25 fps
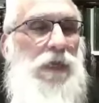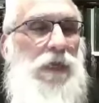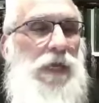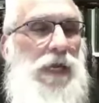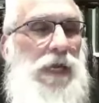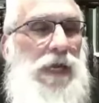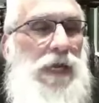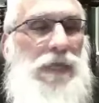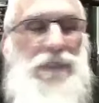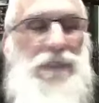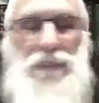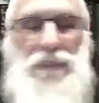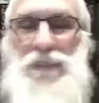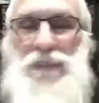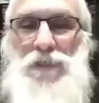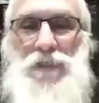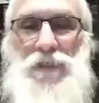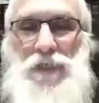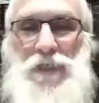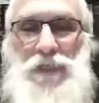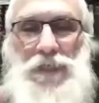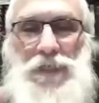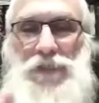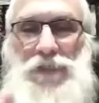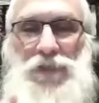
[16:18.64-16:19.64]
And
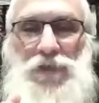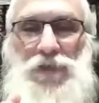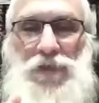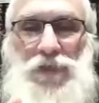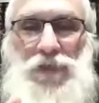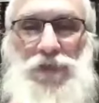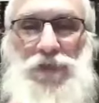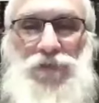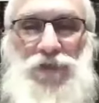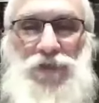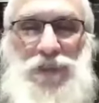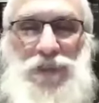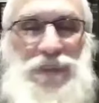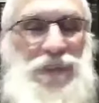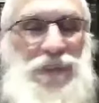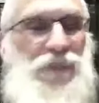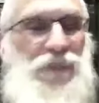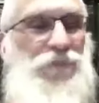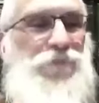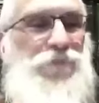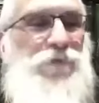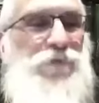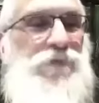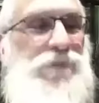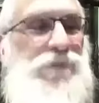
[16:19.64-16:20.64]
he's going to eat
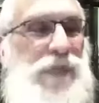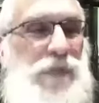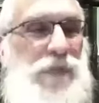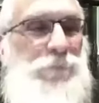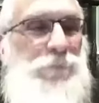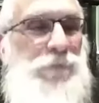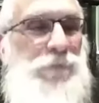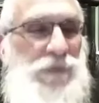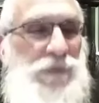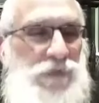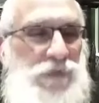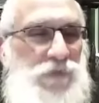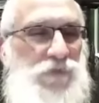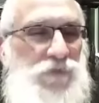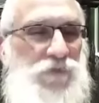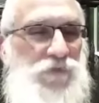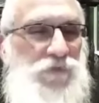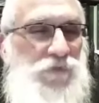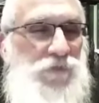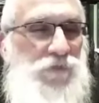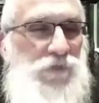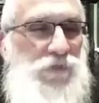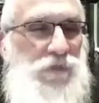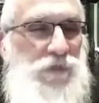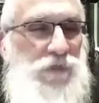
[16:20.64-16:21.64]
it for 10
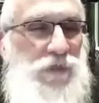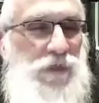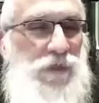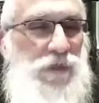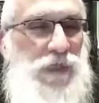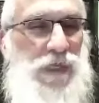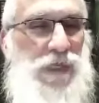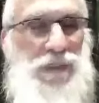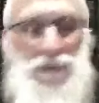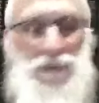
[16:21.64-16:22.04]
minutes. And